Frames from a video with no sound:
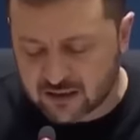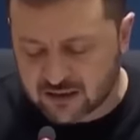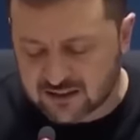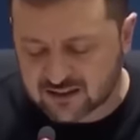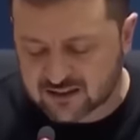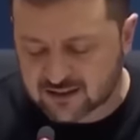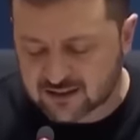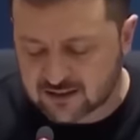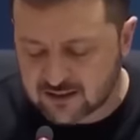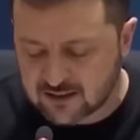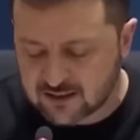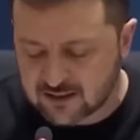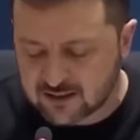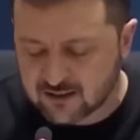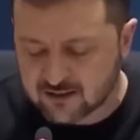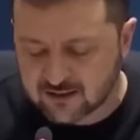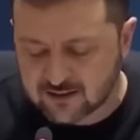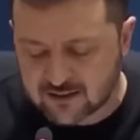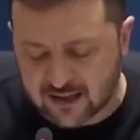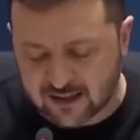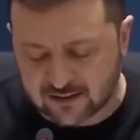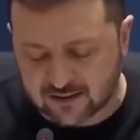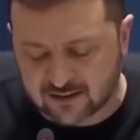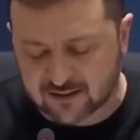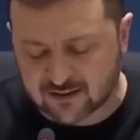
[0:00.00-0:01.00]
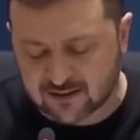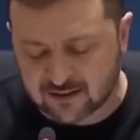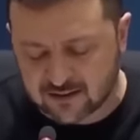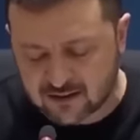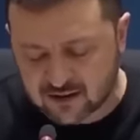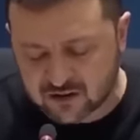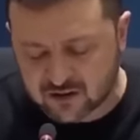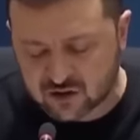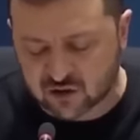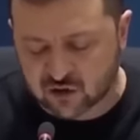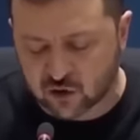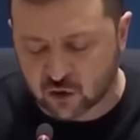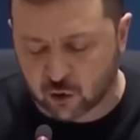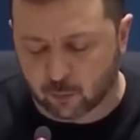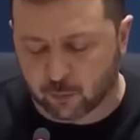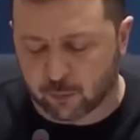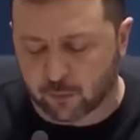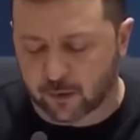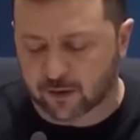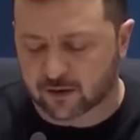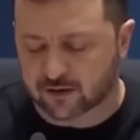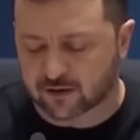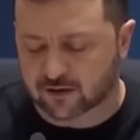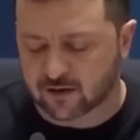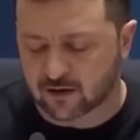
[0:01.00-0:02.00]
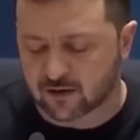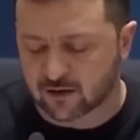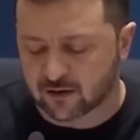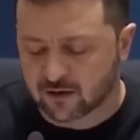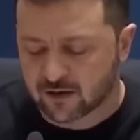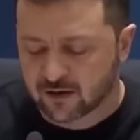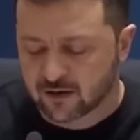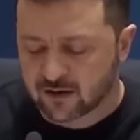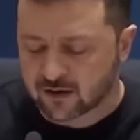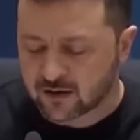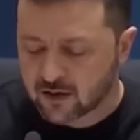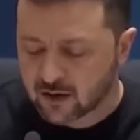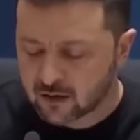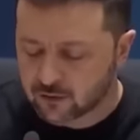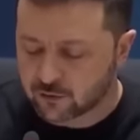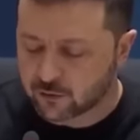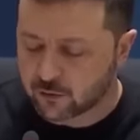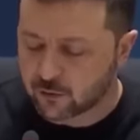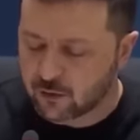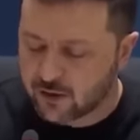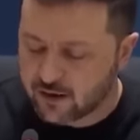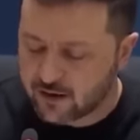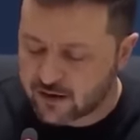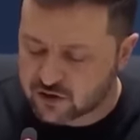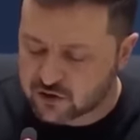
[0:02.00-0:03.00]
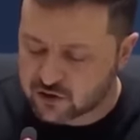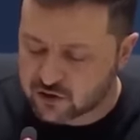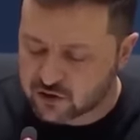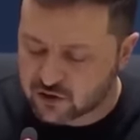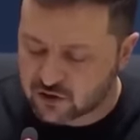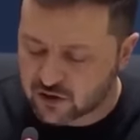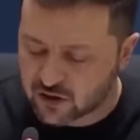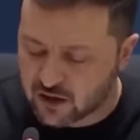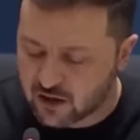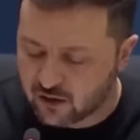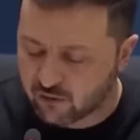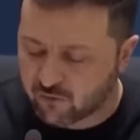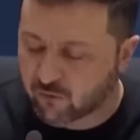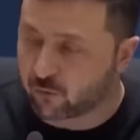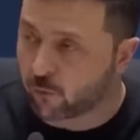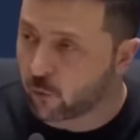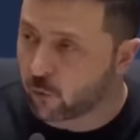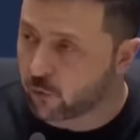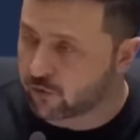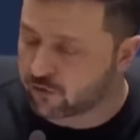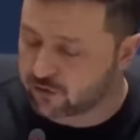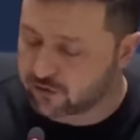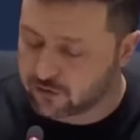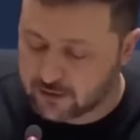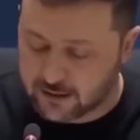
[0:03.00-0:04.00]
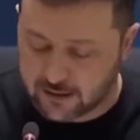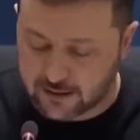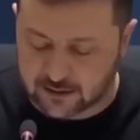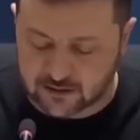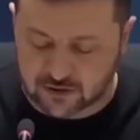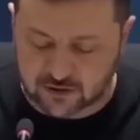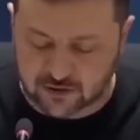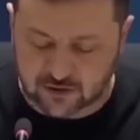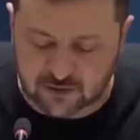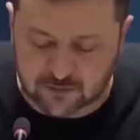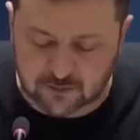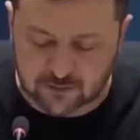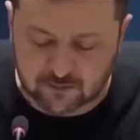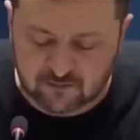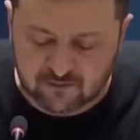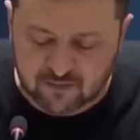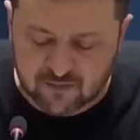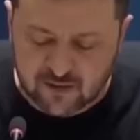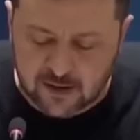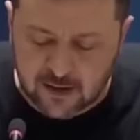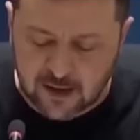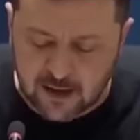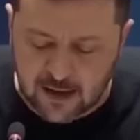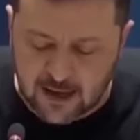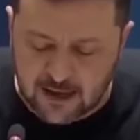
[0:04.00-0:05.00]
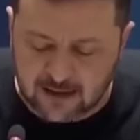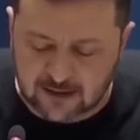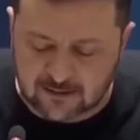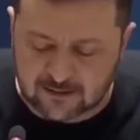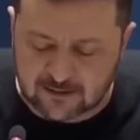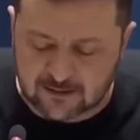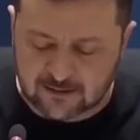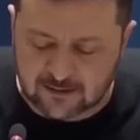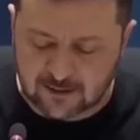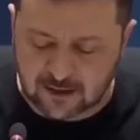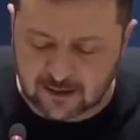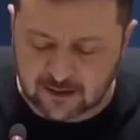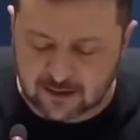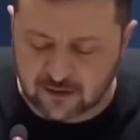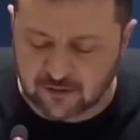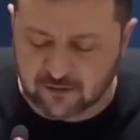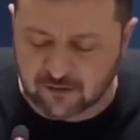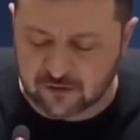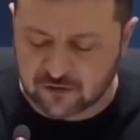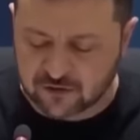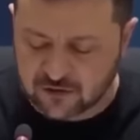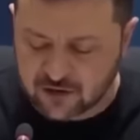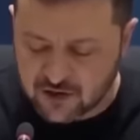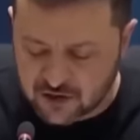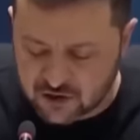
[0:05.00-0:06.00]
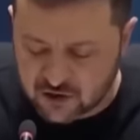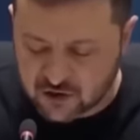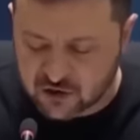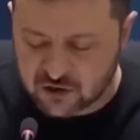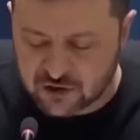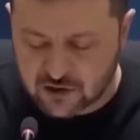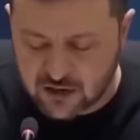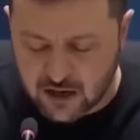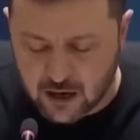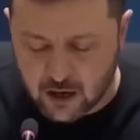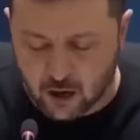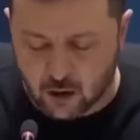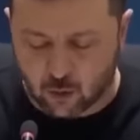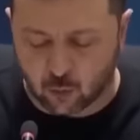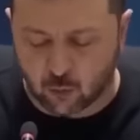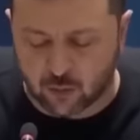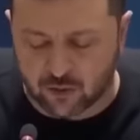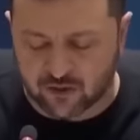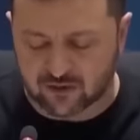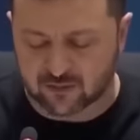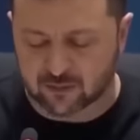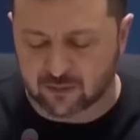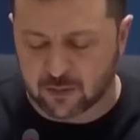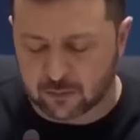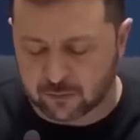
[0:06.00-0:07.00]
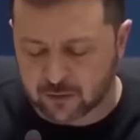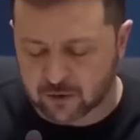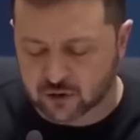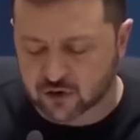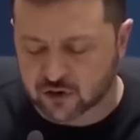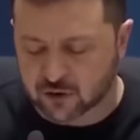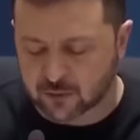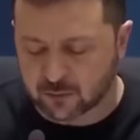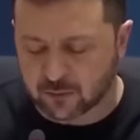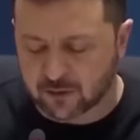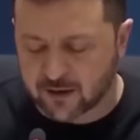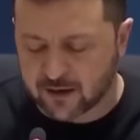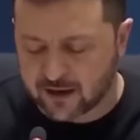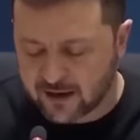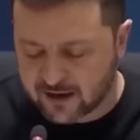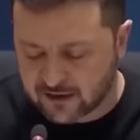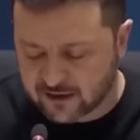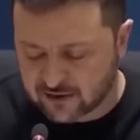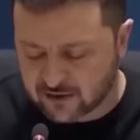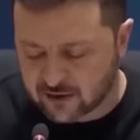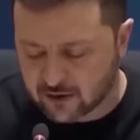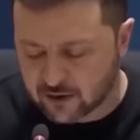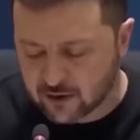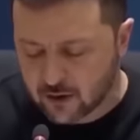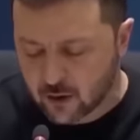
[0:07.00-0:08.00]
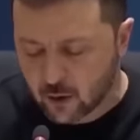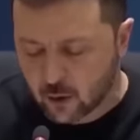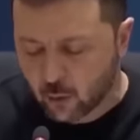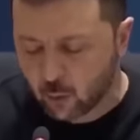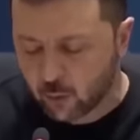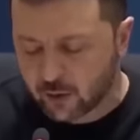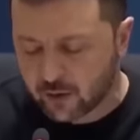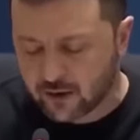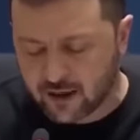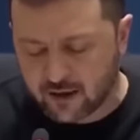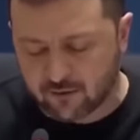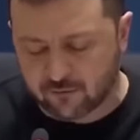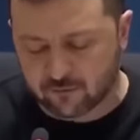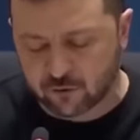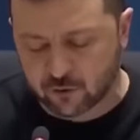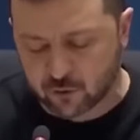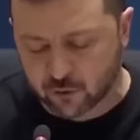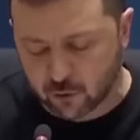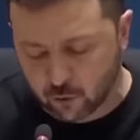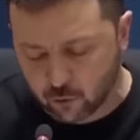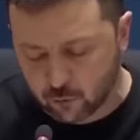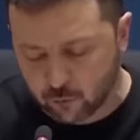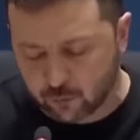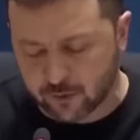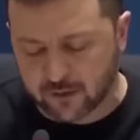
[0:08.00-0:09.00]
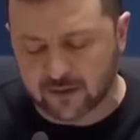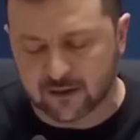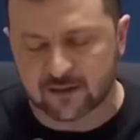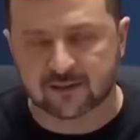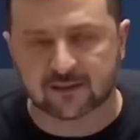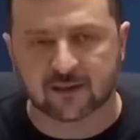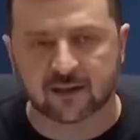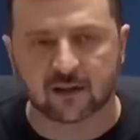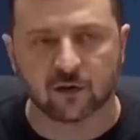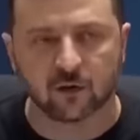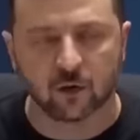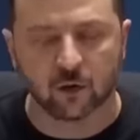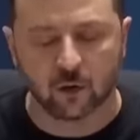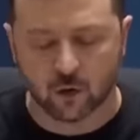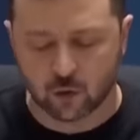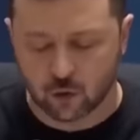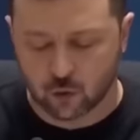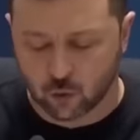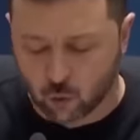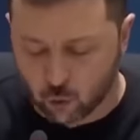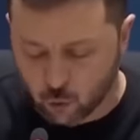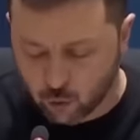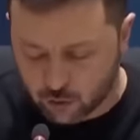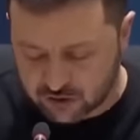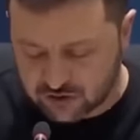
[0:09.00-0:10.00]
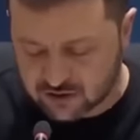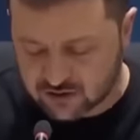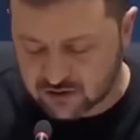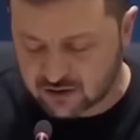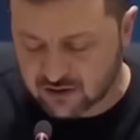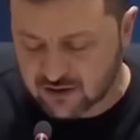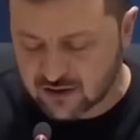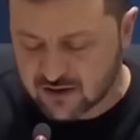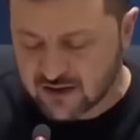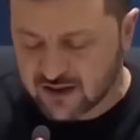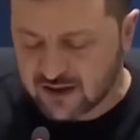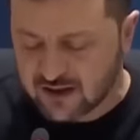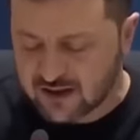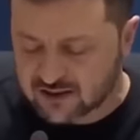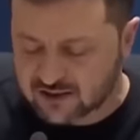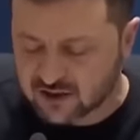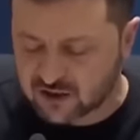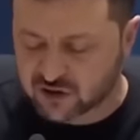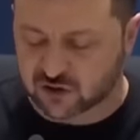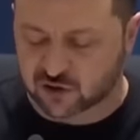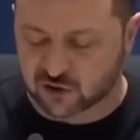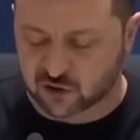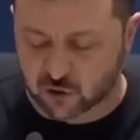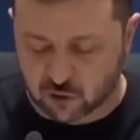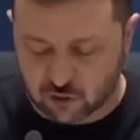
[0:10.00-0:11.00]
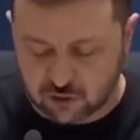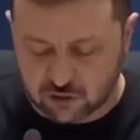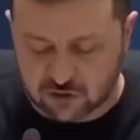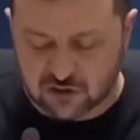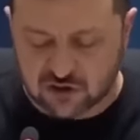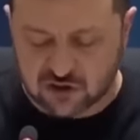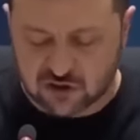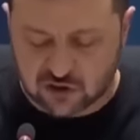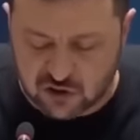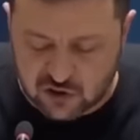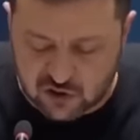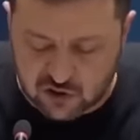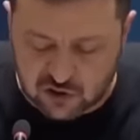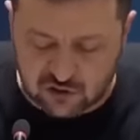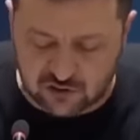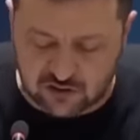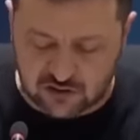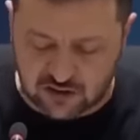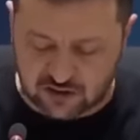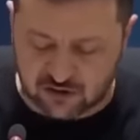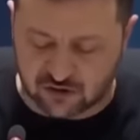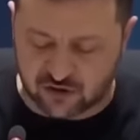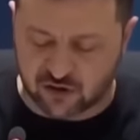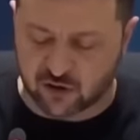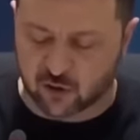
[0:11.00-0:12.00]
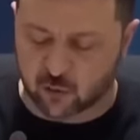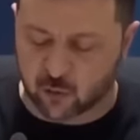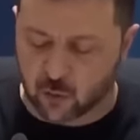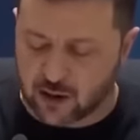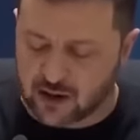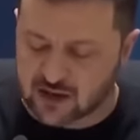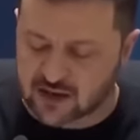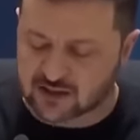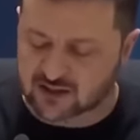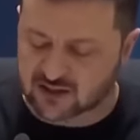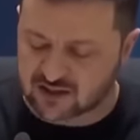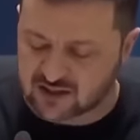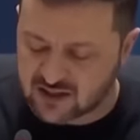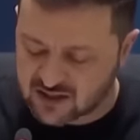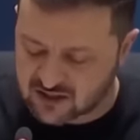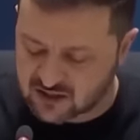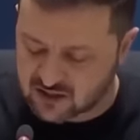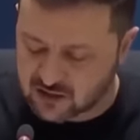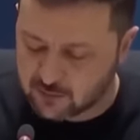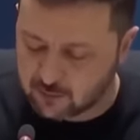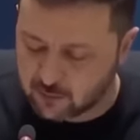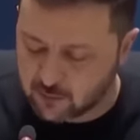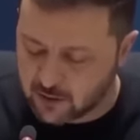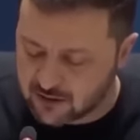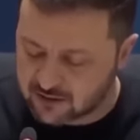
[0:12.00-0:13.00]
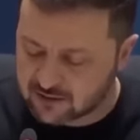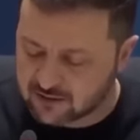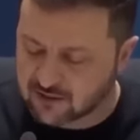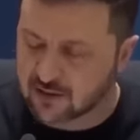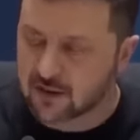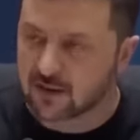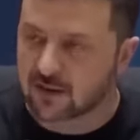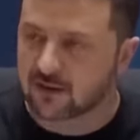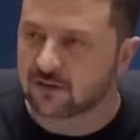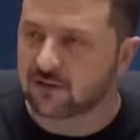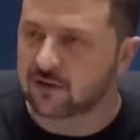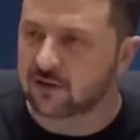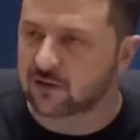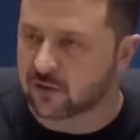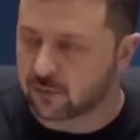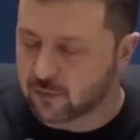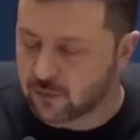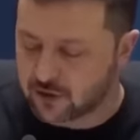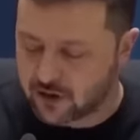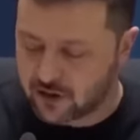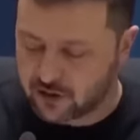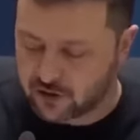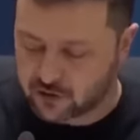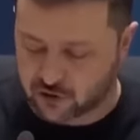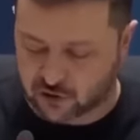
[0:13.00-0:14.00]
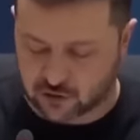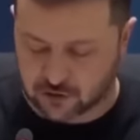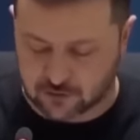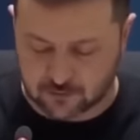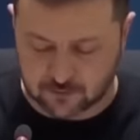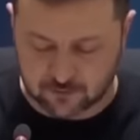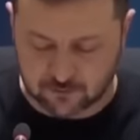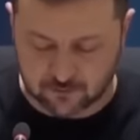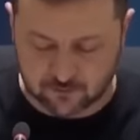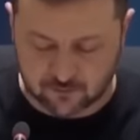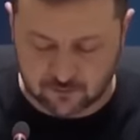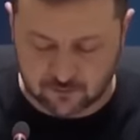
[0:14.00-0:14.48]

Thursday's talks in Brussels come as Ukrainian troops are struggling to hold off better-equipped Russian forces, especially in the eastern Donetsk region, where they are gradually being pushed back. Kyiv is surviving with Western help, but Ukraine says it is